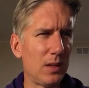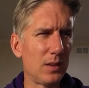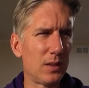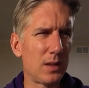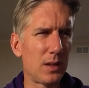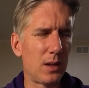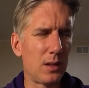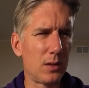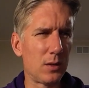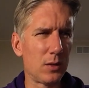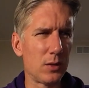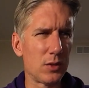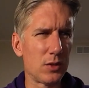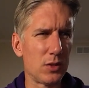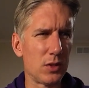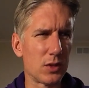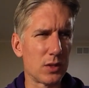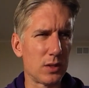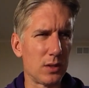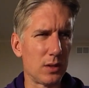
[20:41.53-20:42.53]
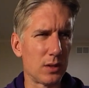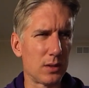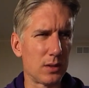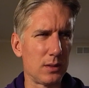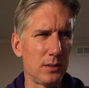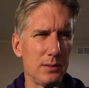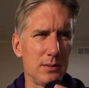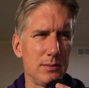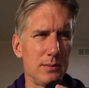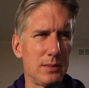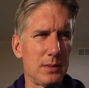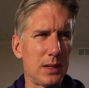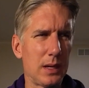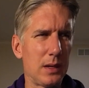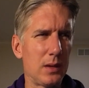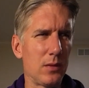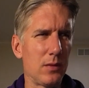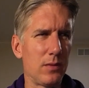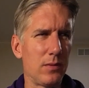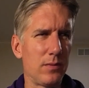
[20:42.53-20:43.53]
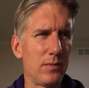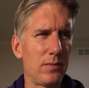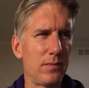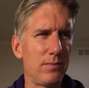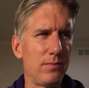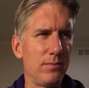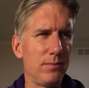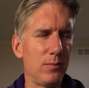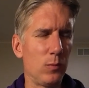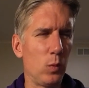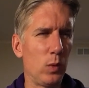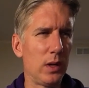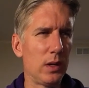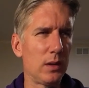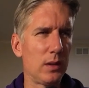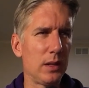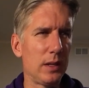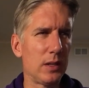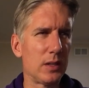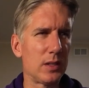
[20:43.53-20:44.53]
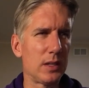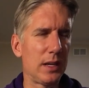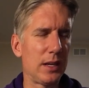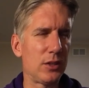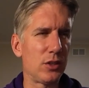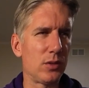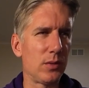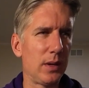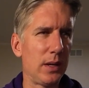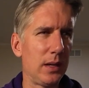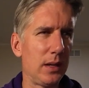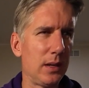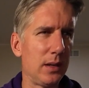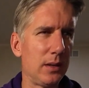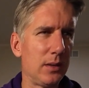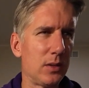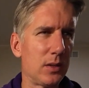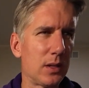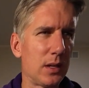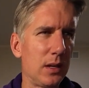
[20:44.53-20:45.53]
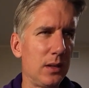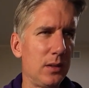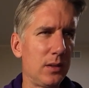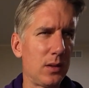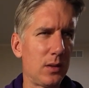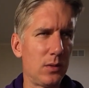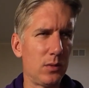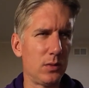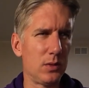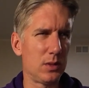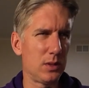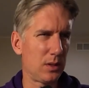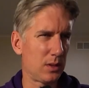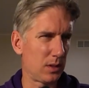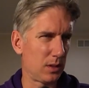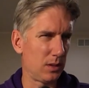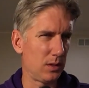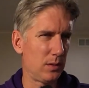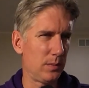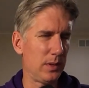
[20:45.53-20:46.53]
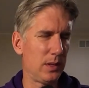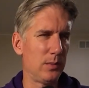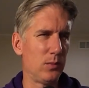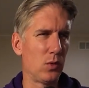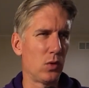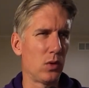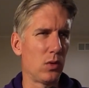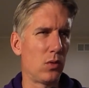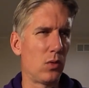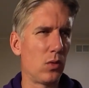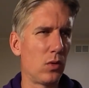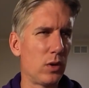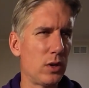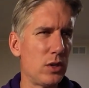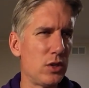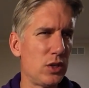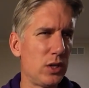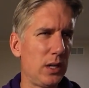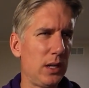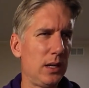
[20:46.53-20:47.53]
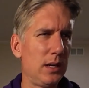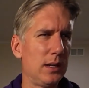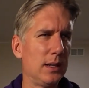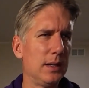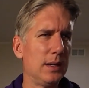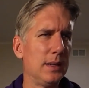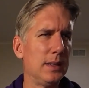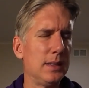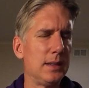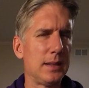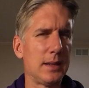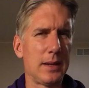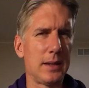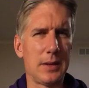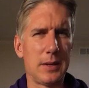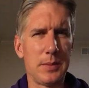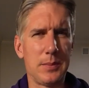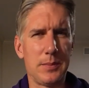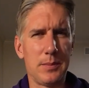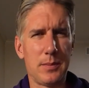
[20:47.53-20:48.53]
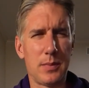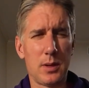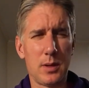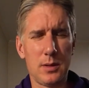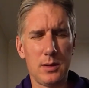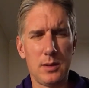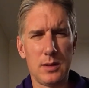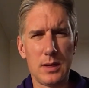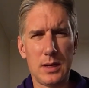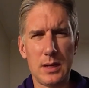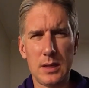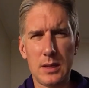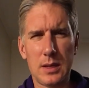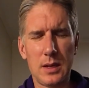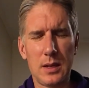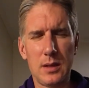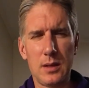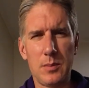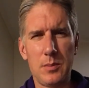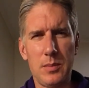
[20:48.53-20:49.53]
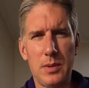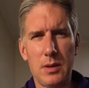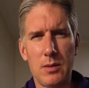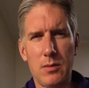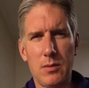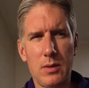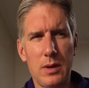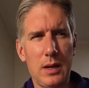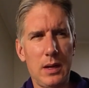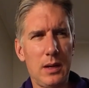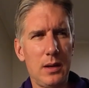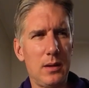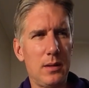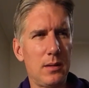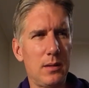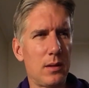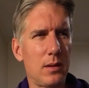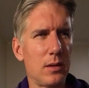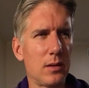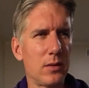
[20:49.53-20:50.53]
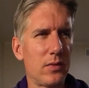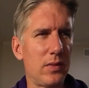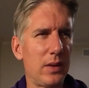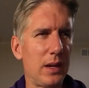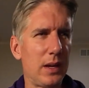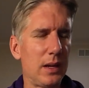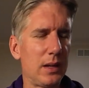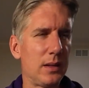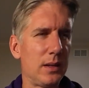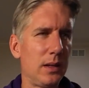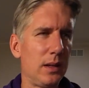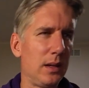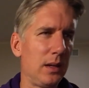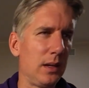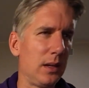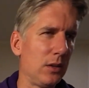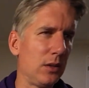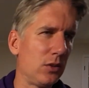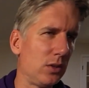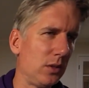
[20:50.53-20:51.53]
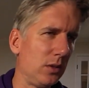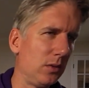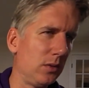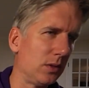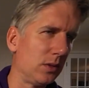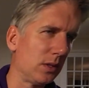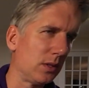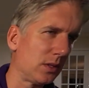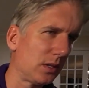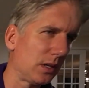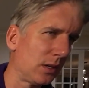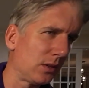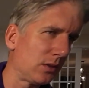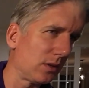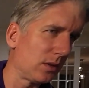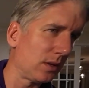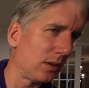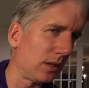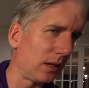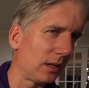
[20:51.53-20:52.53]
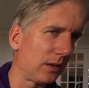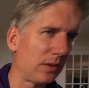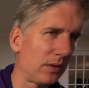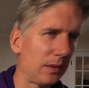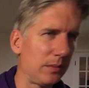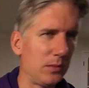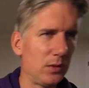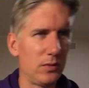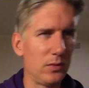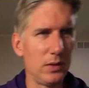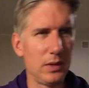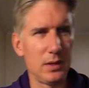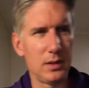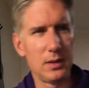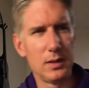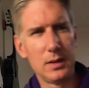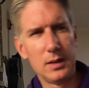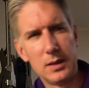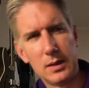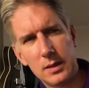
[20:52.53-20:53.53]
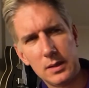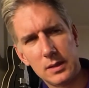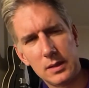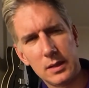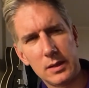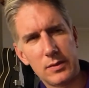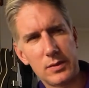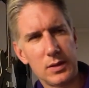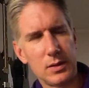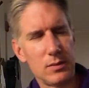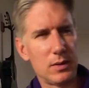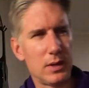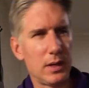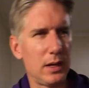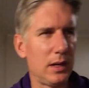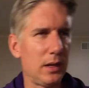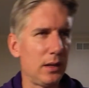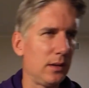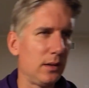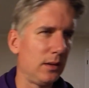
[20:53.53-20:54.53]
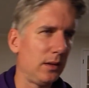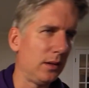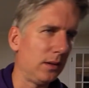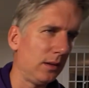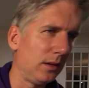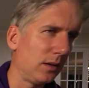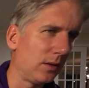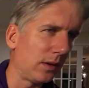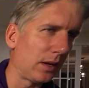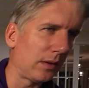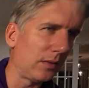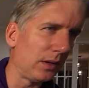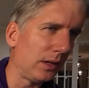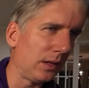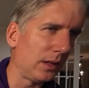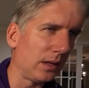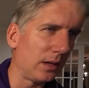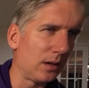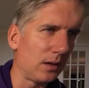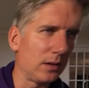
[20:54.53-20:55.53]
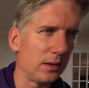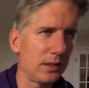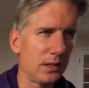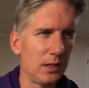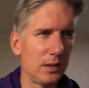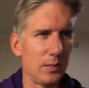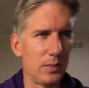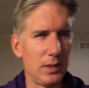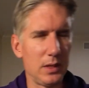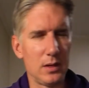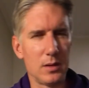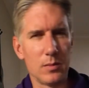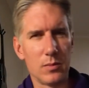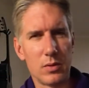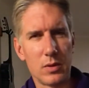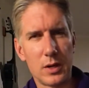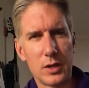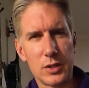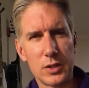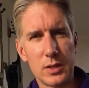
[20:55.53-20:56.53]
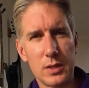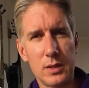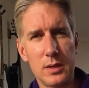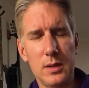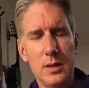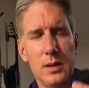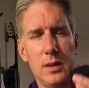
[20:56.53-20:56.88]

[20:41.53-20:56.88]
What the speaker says: Colors just look kind of weirdly saturated. Skin tones look a little bit more orangey, but you're not getting the bit rate artifacting issues, etc. Like if I'm moving left and right, you don't have any of that Rtmp compression.